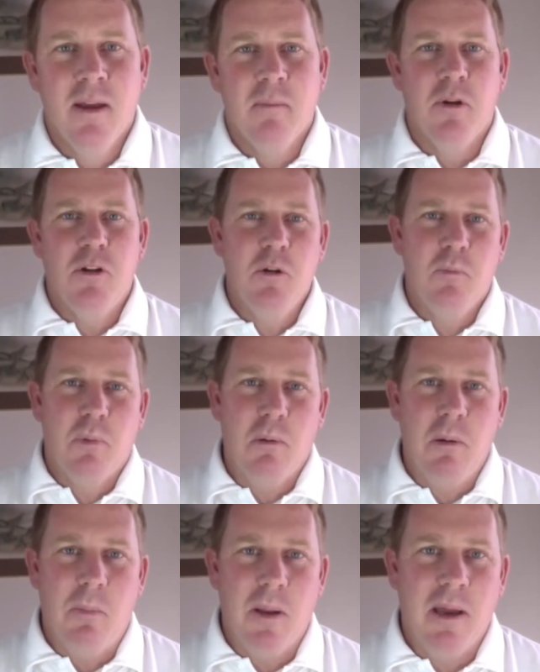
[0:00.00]
But you're
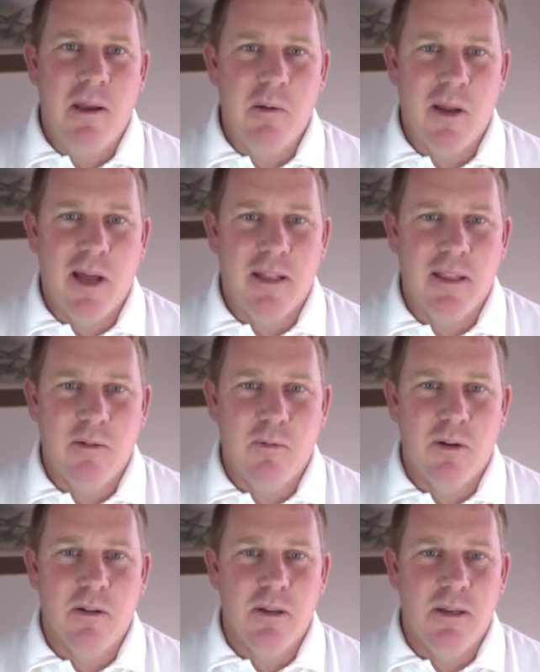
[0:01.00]
probably playing, I think,
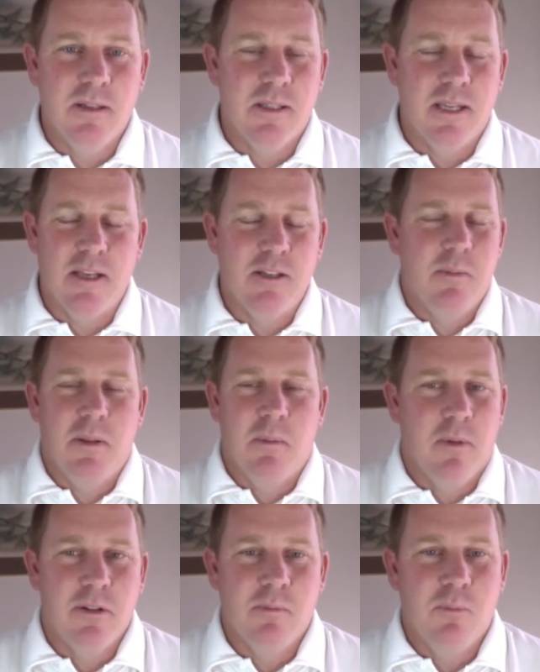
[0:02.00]
has to be the
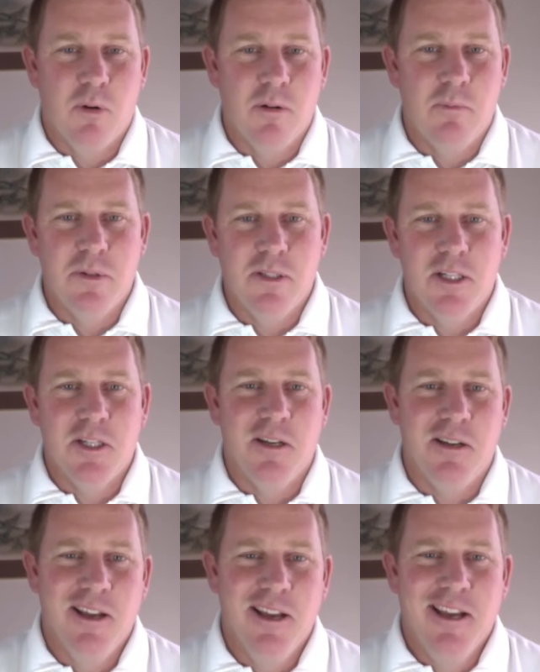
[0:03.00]
most important
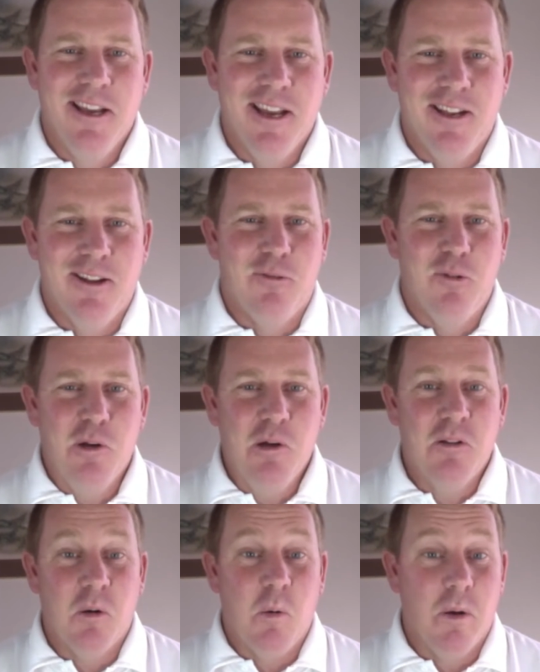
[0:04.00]
position in the field,
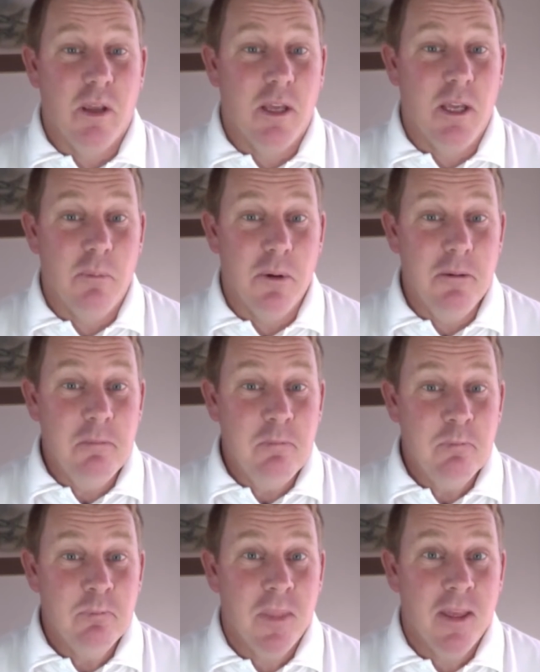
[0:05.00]
a wicketkeeper.
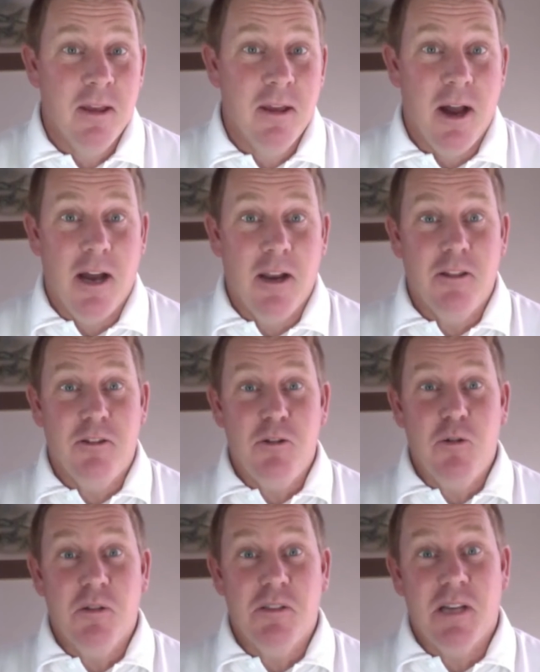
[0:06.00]
How did
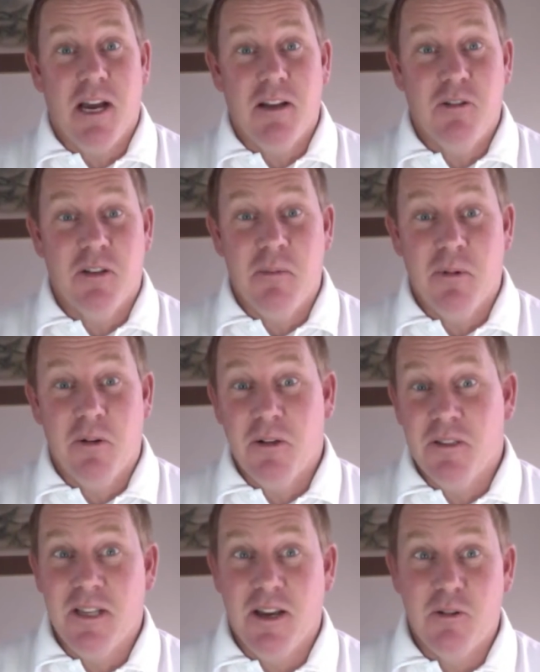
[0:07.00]
you decide to come
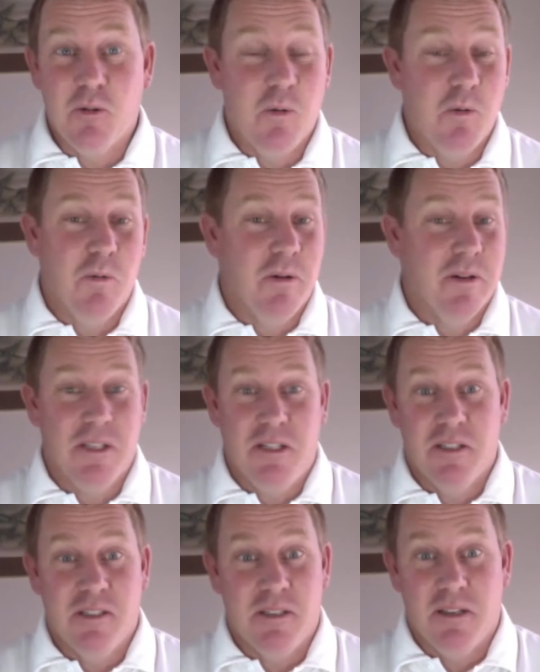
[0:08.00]
across that? Or was it
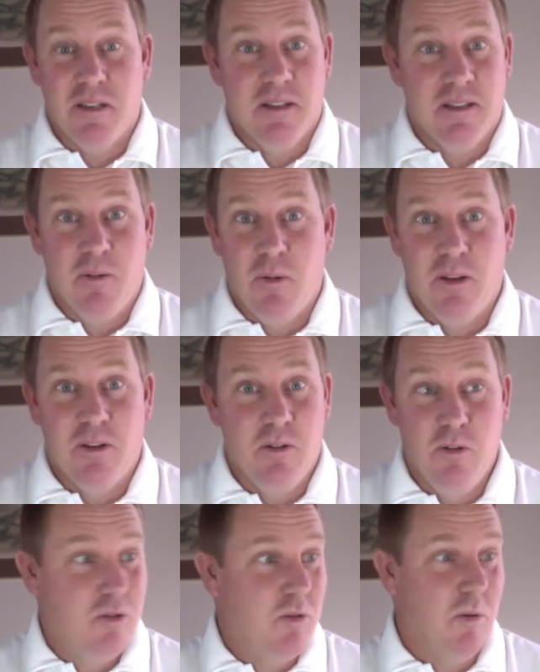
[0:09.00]
just a thing where
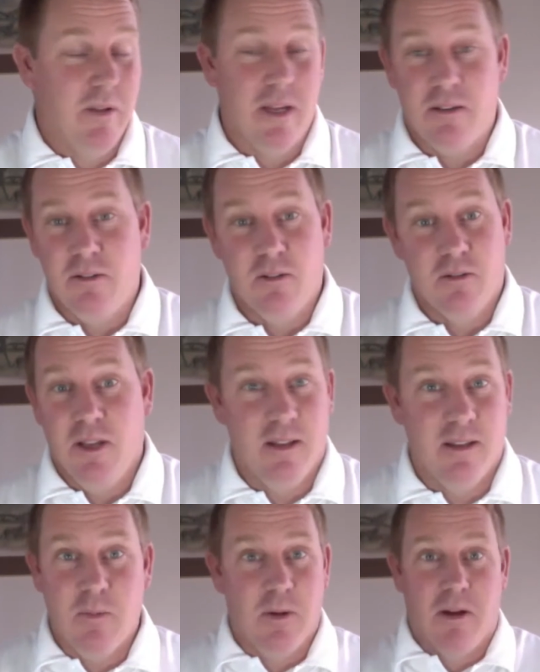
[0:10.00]
you saw that and you thought,
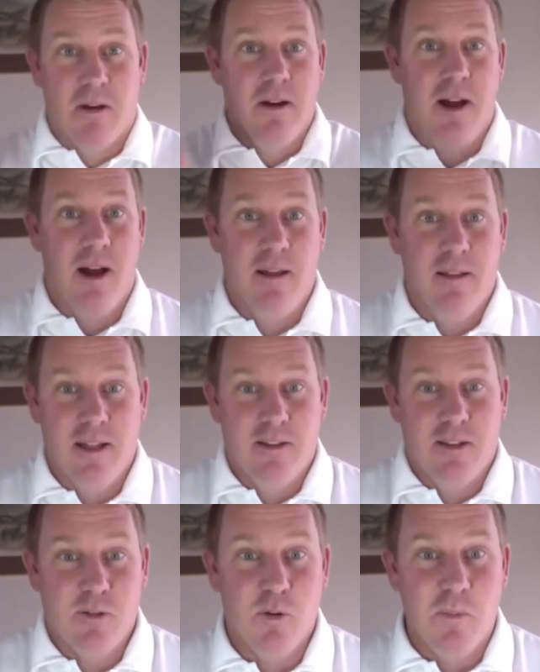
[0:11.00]
there we go.
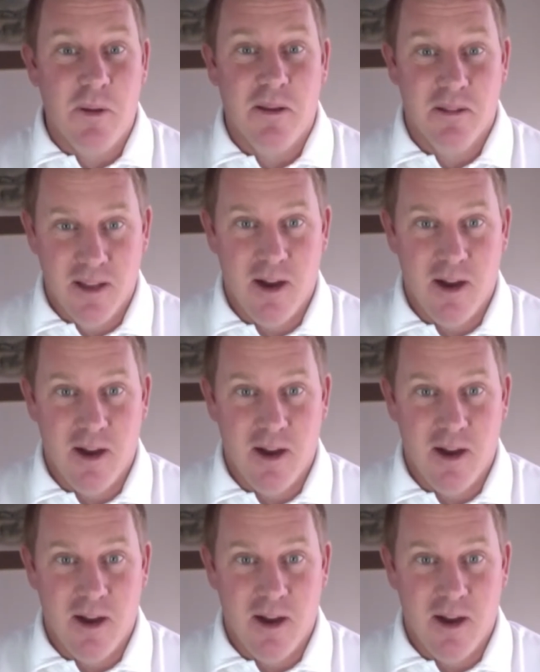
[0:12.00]
That's for me.